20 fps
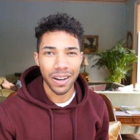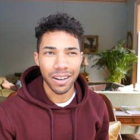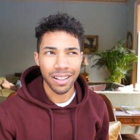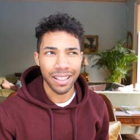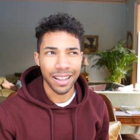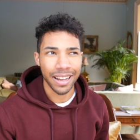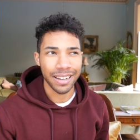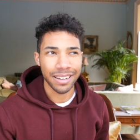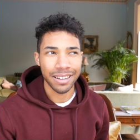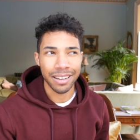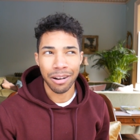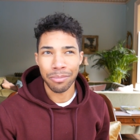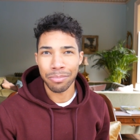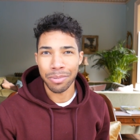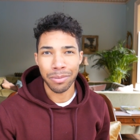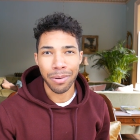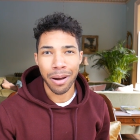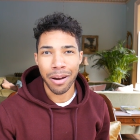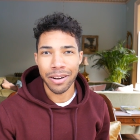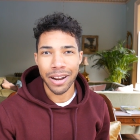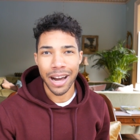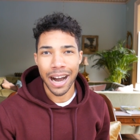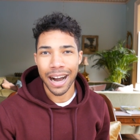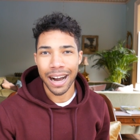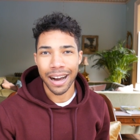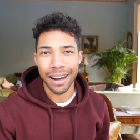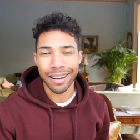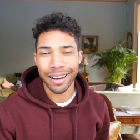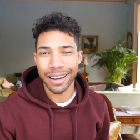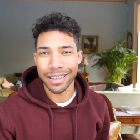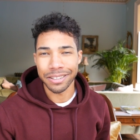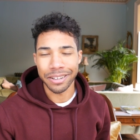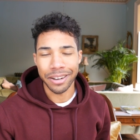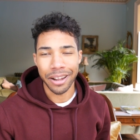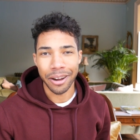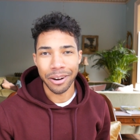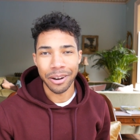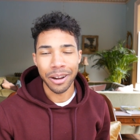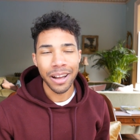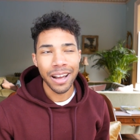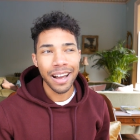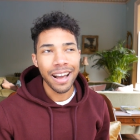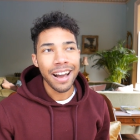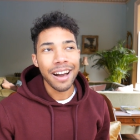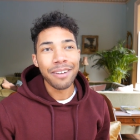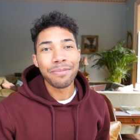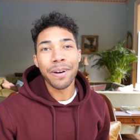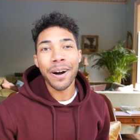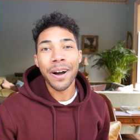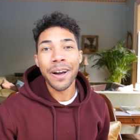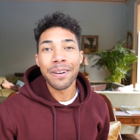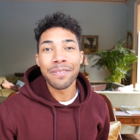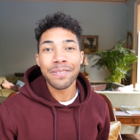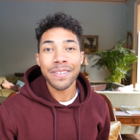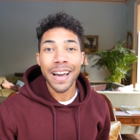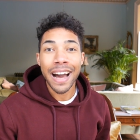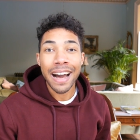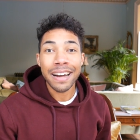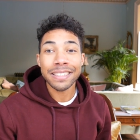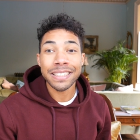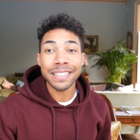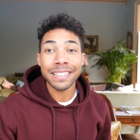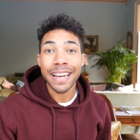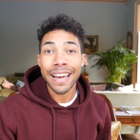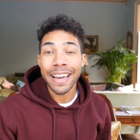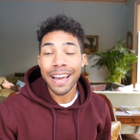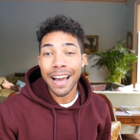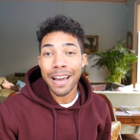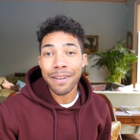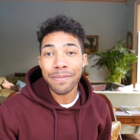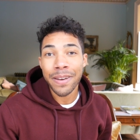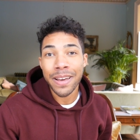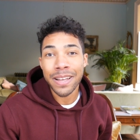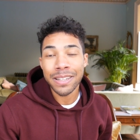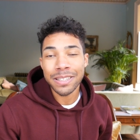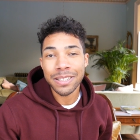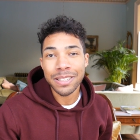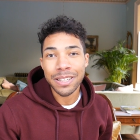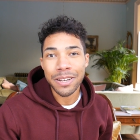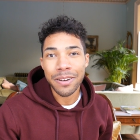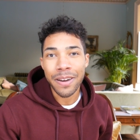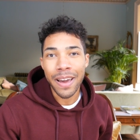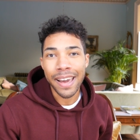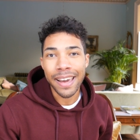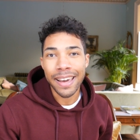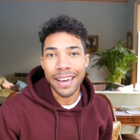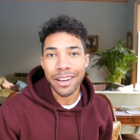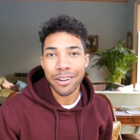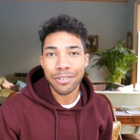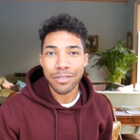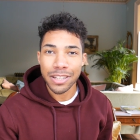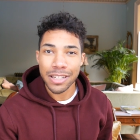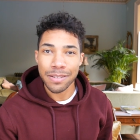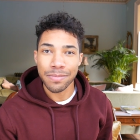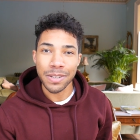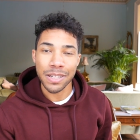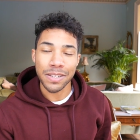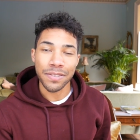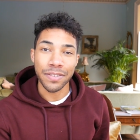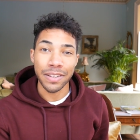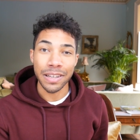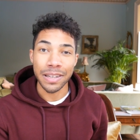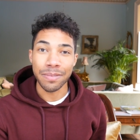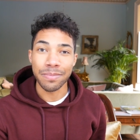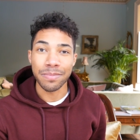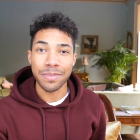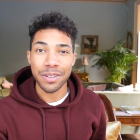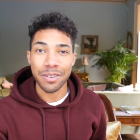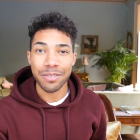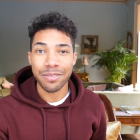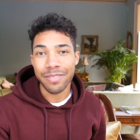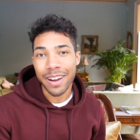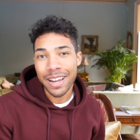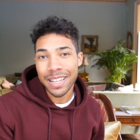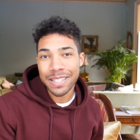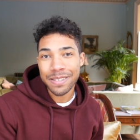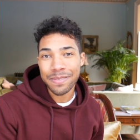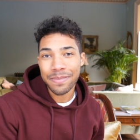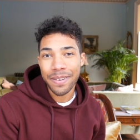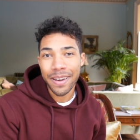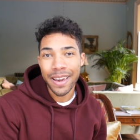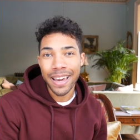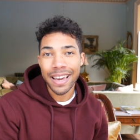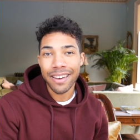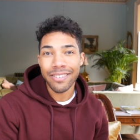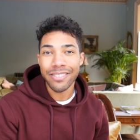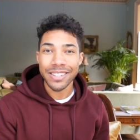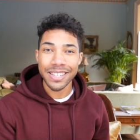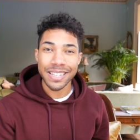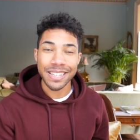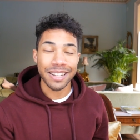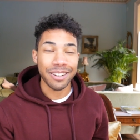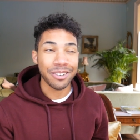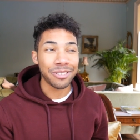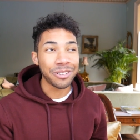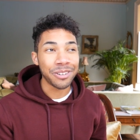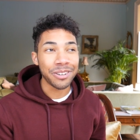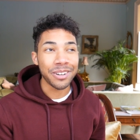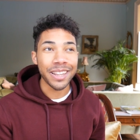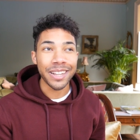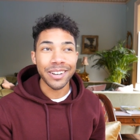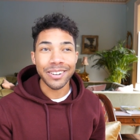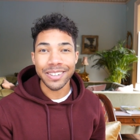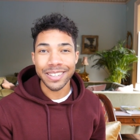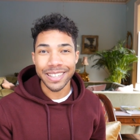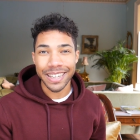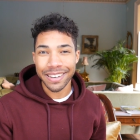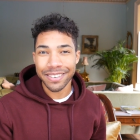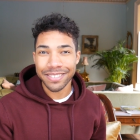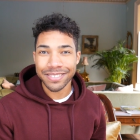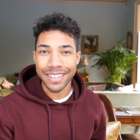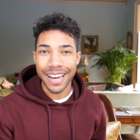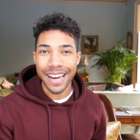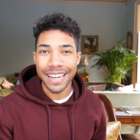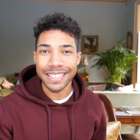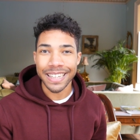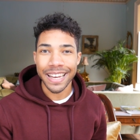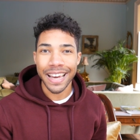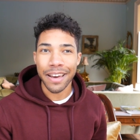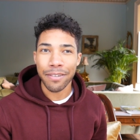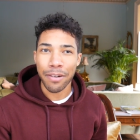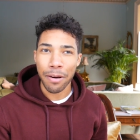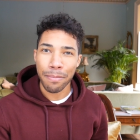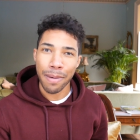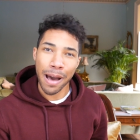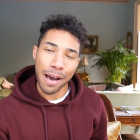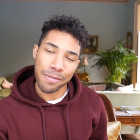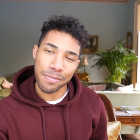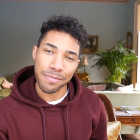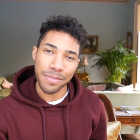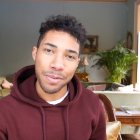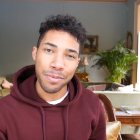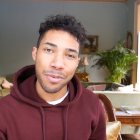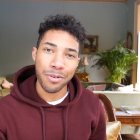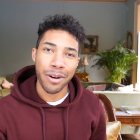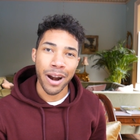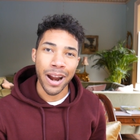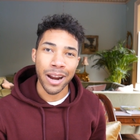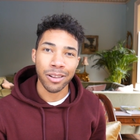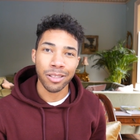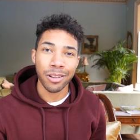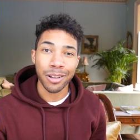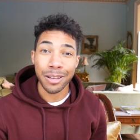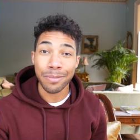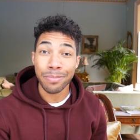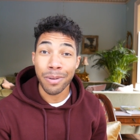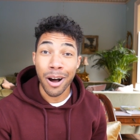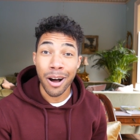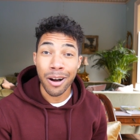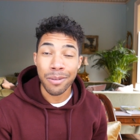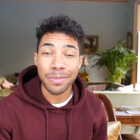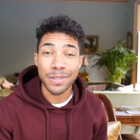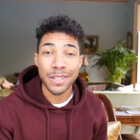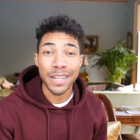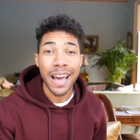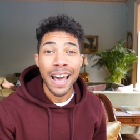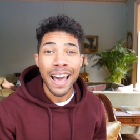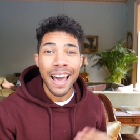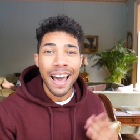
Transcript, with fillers: like I'll be wearing a hat, I don't know. But um, yeah, today I'm here to do a Christmas themed recipe. This is a cool little gift idea, the peppermint meringue lollipops.